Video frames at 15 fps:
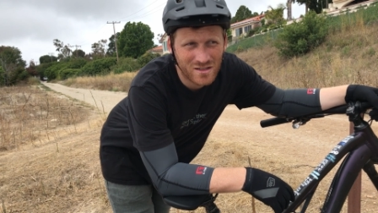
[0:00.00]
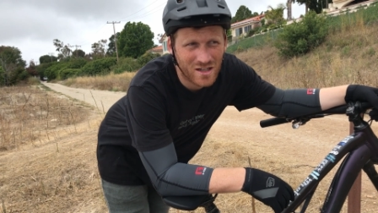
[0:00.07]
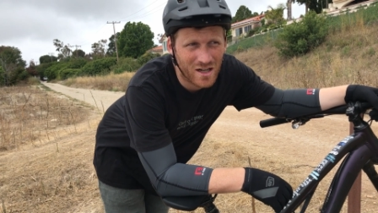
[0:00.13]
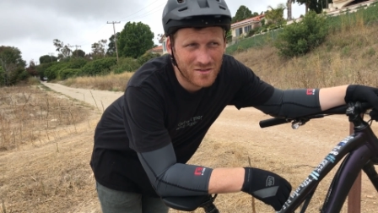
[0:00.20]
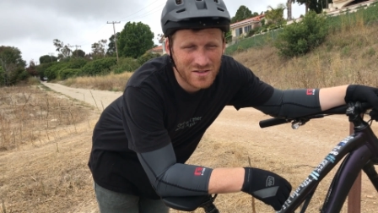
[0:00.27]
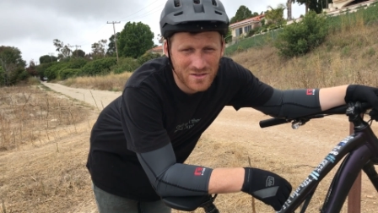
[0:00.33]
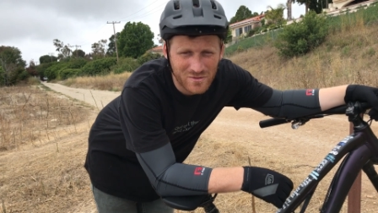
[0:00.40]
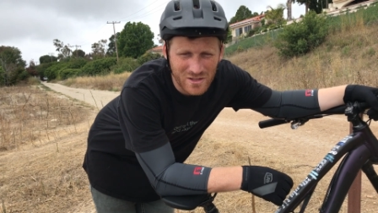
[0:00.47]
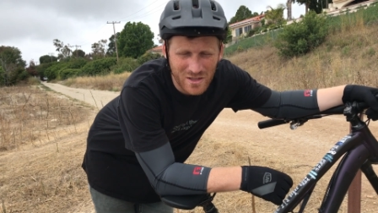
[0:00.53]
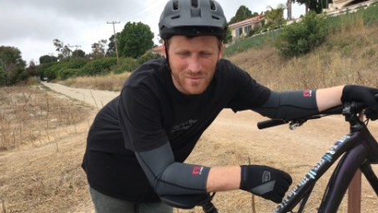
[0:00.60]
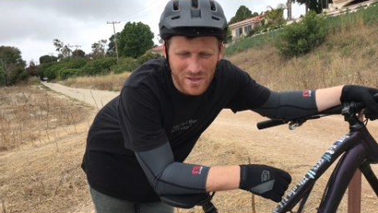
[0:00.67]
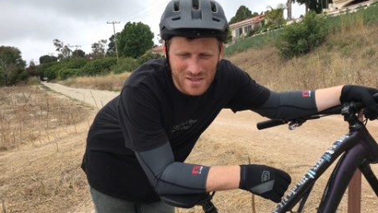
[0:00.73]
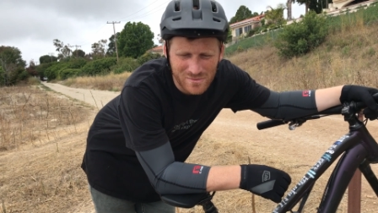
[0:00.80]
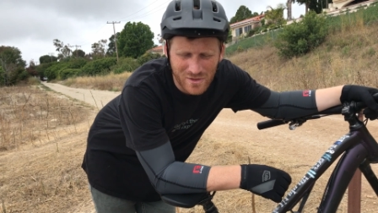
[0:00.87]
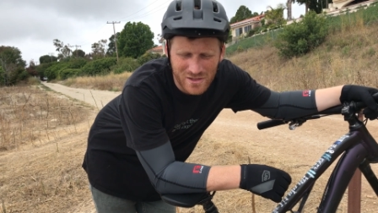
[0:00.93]
Obviously one of the
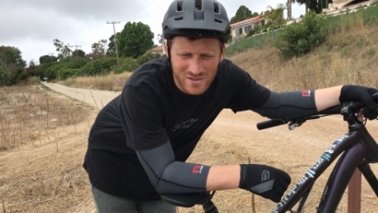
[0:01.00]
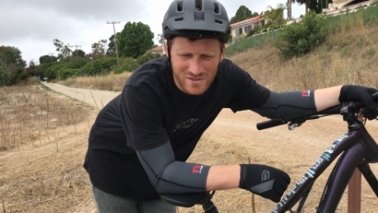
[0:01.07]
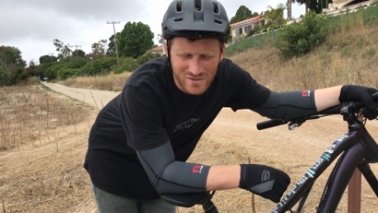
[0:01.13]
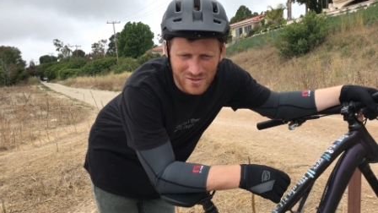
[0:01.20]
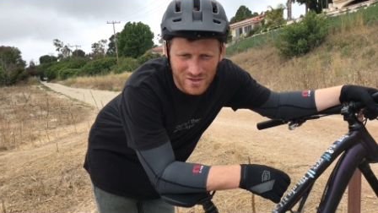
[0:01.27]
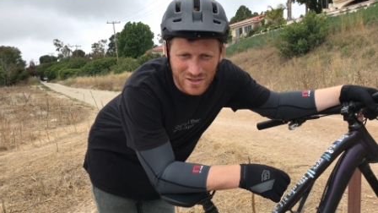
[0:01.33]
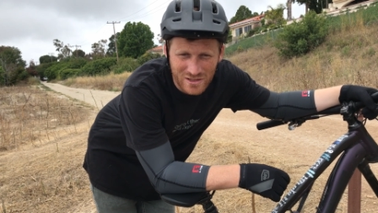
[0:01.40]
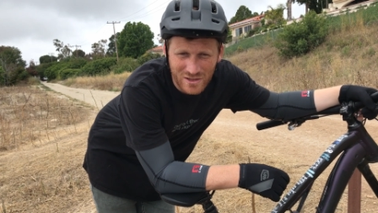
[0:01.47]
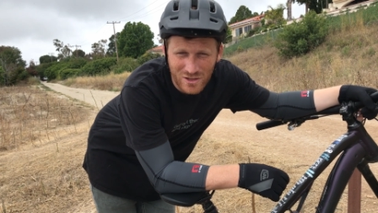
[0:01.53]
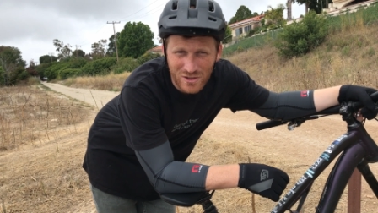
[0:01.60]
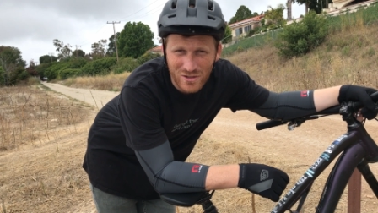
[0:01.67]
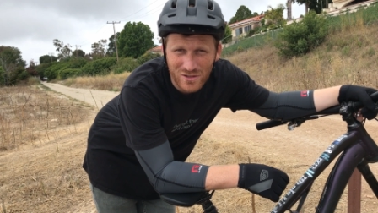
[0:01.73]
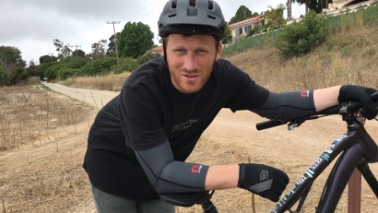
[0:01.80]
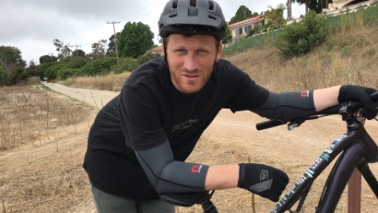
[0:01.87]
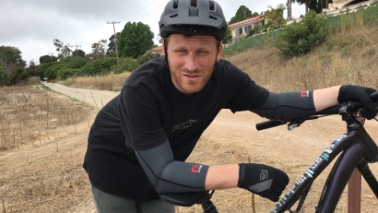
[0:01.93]
best places you can
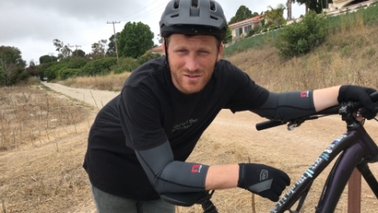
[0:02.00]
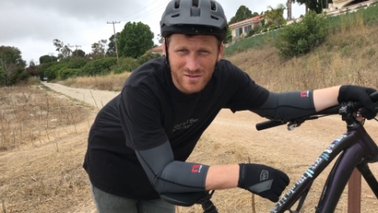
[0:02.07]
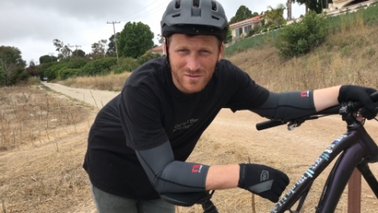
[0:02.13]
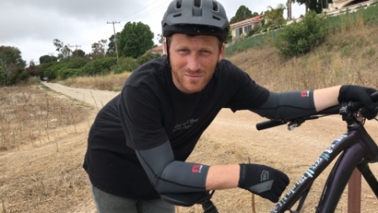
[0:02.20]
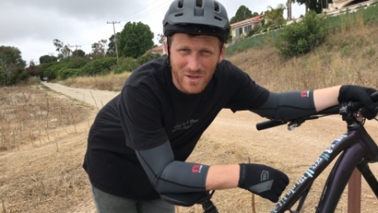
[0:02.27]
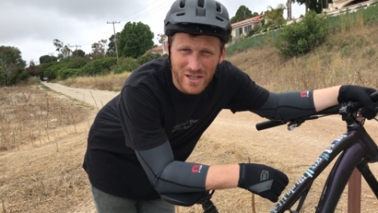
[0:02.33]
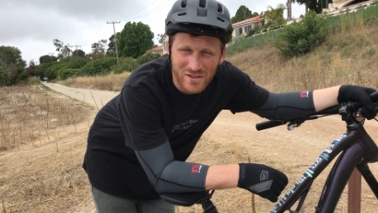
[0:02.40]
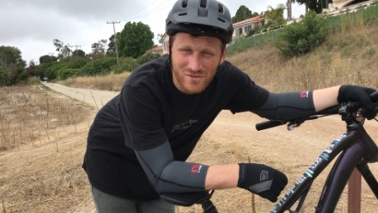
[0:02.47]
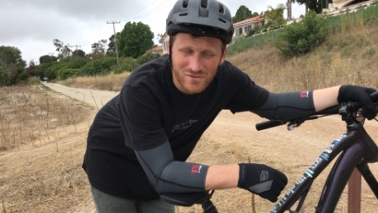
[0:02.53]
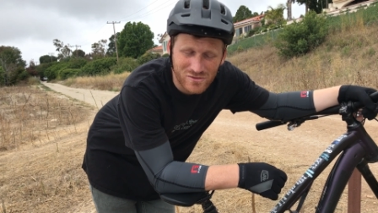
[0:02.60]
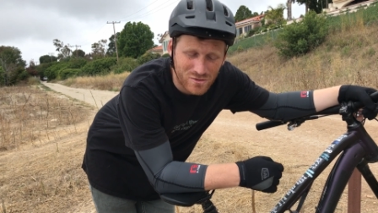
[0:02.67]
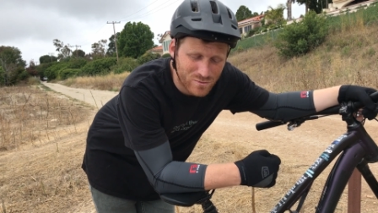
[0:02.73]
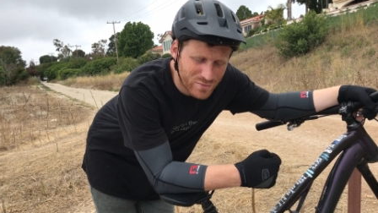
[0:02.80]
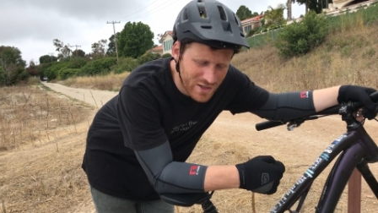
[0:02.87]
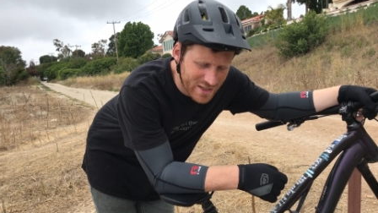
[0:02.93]
learn manuals
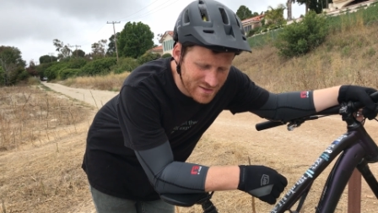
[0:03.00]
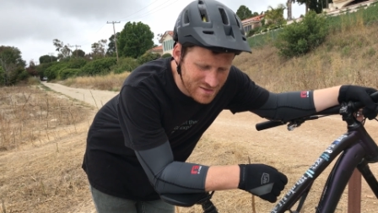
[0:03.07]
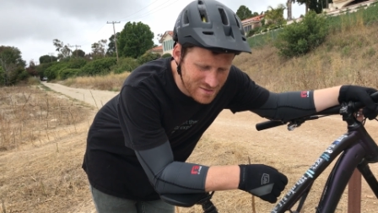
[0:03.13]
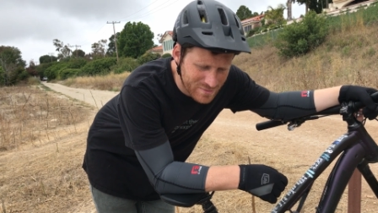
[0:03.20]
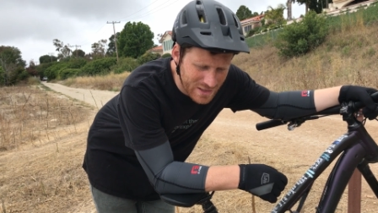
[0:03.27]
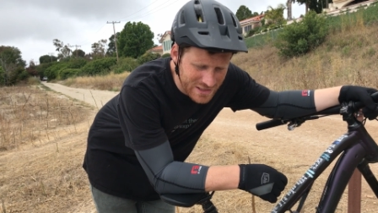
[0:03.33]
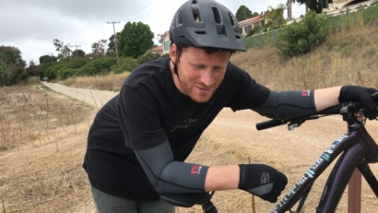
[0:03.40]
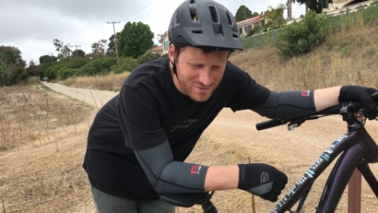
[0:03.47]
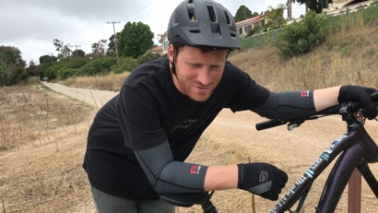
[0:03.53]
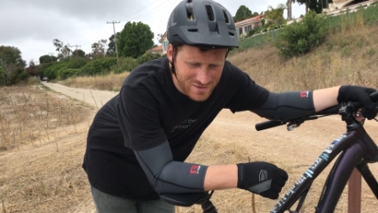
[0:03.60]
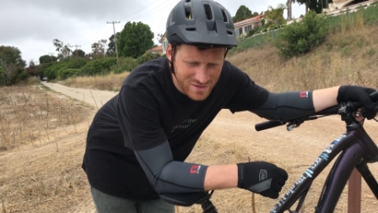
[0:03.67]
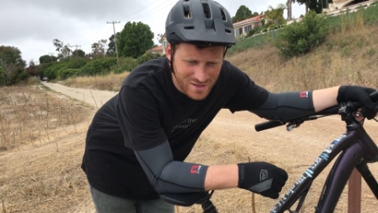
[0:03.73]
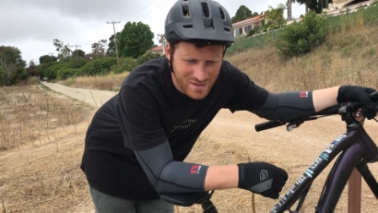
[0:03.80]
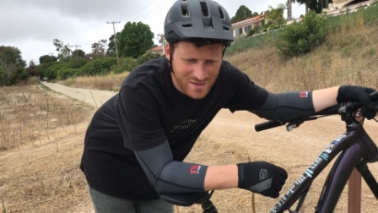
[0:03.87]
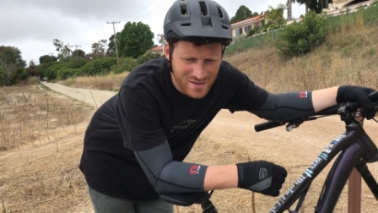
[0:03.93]
or practice manuals
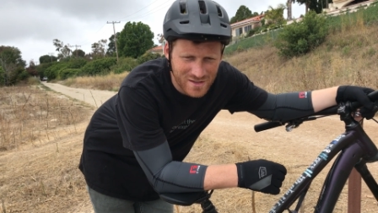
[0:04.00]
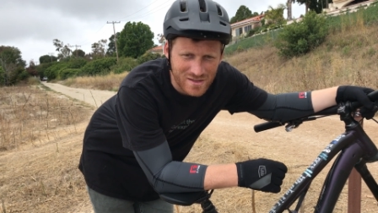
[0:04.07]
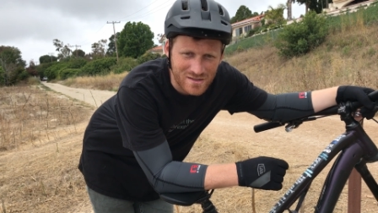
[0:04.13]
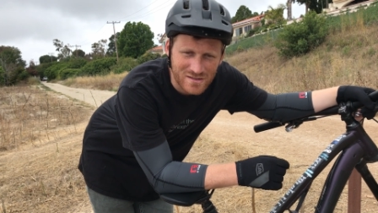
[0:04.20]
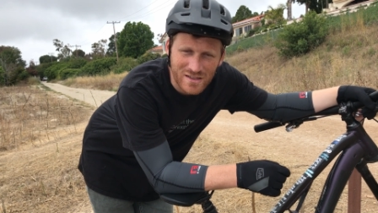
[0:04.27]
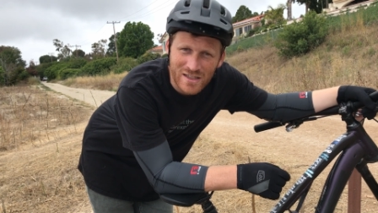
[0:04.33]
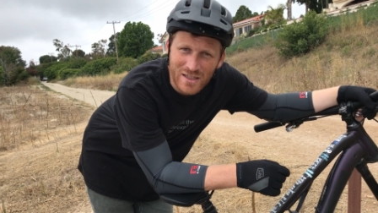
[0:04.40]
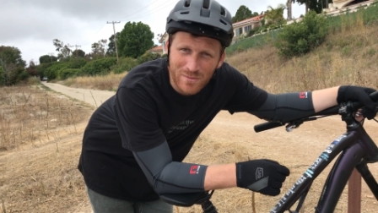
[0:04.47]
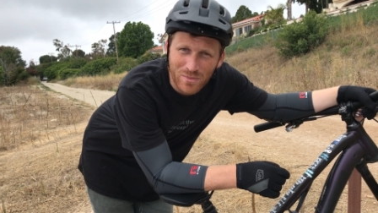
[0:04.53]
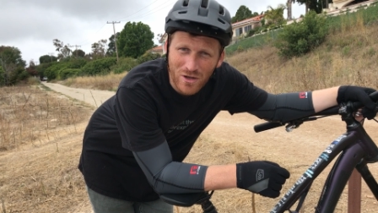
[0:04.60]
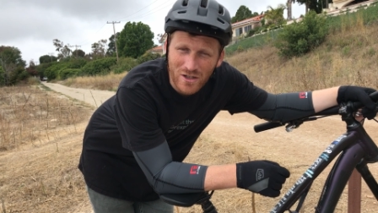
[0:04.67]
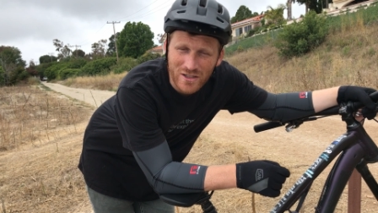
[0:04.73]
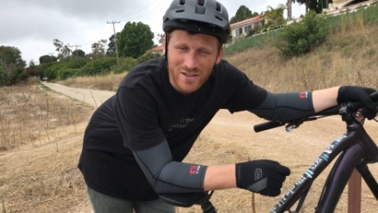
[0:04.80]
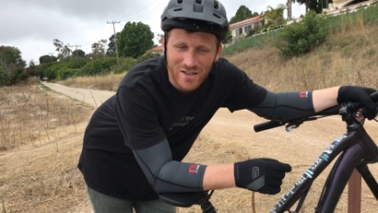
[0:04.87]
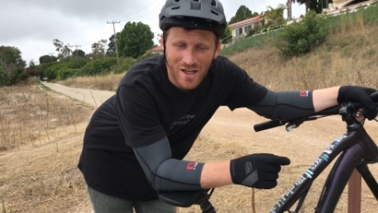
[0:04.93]
is in a
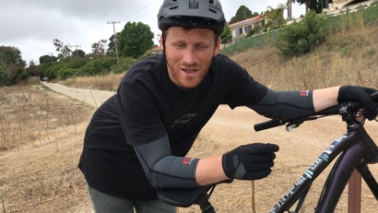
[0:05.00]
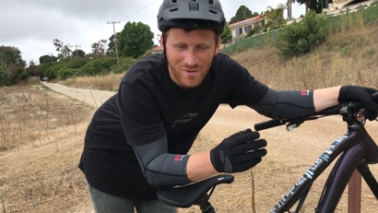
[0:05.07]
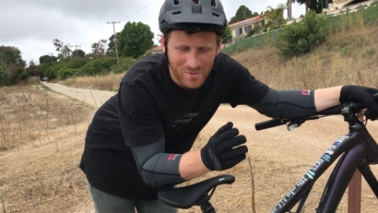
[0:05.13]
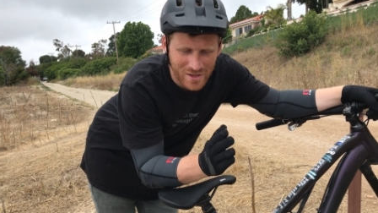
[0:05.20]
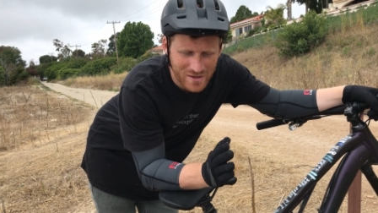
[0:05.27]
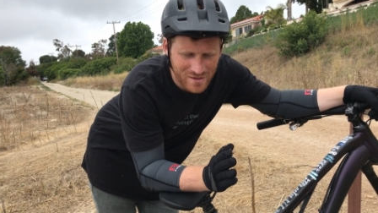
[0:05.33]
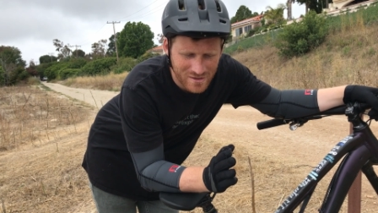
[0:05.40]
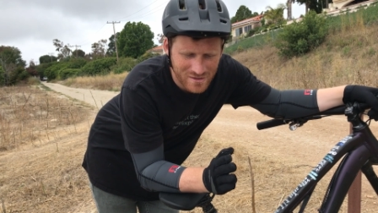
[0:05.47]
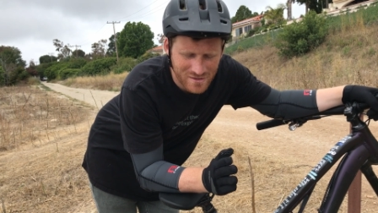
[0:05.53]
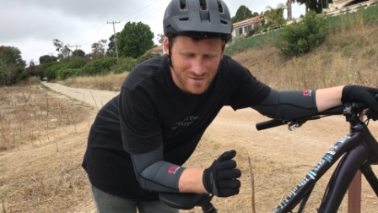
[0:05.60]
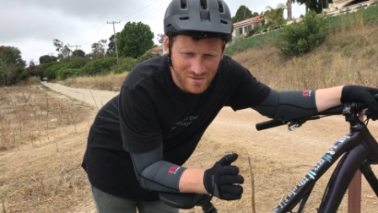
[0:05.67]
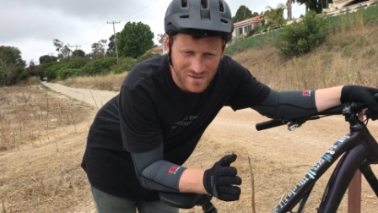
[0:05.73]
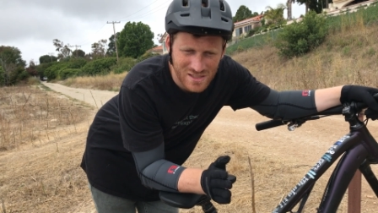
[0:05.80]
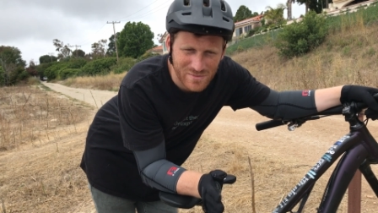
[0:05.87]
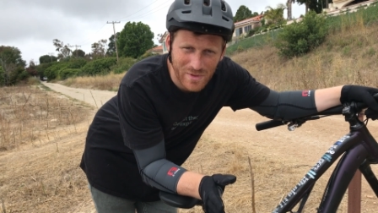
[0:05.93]
parking lot with
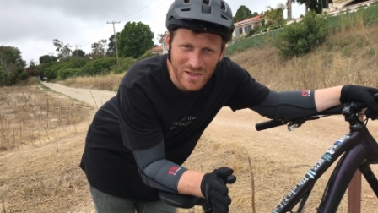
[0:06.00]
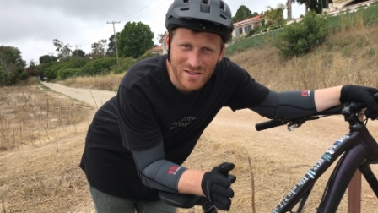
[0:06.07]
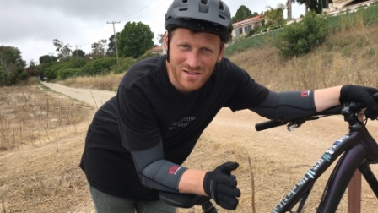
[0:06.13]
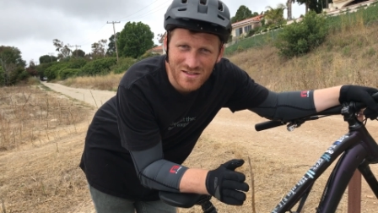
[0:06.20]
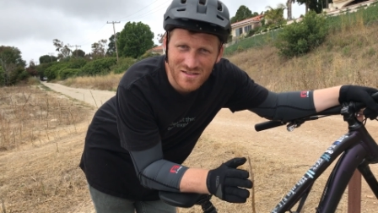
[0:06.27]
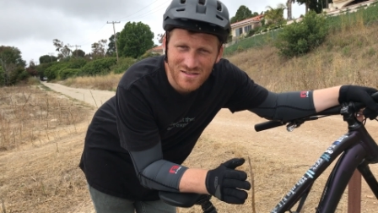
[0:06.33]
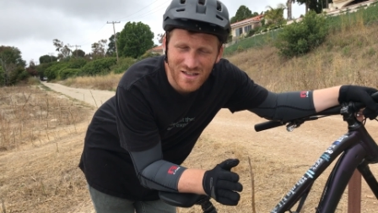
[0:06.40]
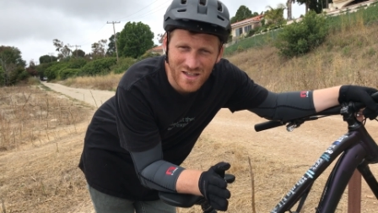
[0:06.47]
spaces.